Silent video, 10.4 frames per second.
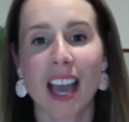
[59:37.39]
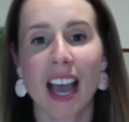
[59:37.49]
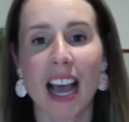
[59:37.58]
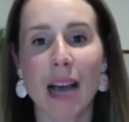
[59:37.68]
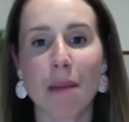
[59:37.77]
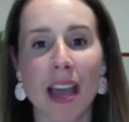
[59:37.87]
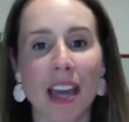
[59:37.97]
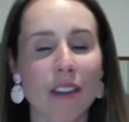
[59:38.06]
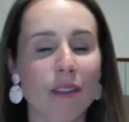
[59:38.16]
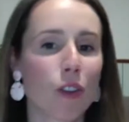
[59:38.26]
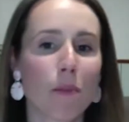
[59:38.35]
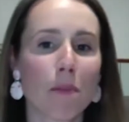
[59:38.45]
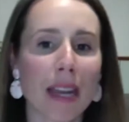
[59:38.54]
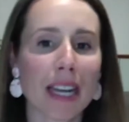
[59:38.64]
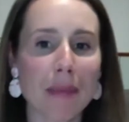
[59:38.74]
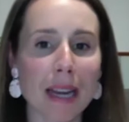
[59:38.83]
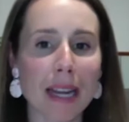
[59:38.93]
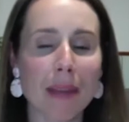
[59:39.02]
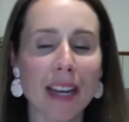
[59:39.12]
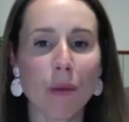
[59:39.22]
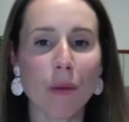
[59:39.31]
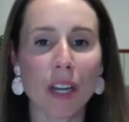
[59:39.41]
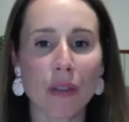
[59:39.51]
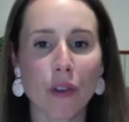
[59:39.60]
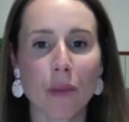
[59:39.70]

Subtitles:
out of your many, many, many wonderful